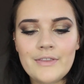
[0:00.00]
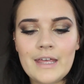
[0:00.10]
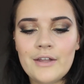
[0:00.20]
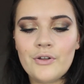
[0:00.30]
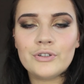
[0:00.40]
And
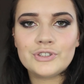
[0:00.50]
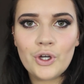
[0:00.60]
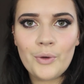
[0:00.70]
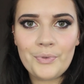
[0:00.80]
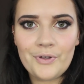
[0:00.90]
then on
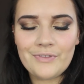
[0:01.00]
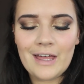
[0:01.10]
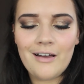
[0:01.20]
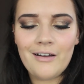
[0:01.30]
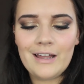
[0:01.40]
top of
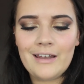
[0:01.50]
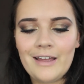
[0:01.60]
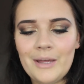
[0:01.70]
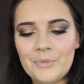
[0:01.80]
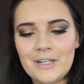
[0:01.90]
that
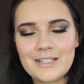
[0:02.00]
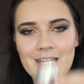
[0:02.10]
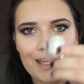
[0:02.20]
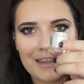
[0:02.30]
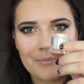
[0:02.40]
highlight I'm going to
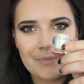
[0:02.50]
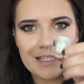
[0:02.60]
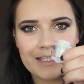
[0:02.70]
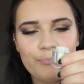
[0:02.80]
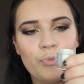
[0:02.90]
take the
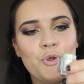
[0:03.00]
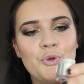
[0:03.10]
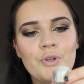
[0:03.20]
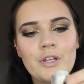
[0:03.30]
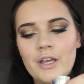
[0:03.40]
Miss
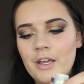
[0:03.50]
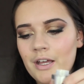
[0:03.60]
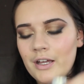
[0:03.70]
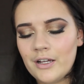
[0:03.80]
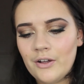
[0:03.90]
Moon
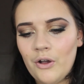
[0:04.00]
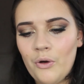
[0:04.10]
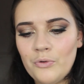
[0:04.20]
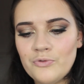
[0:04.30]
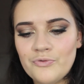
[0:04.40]

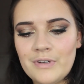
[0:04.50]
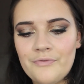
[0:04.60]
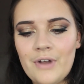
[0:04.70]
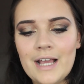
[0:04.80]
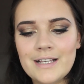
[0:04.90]
gold
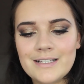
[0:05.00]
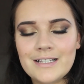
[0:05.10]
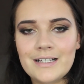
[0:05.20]
reflex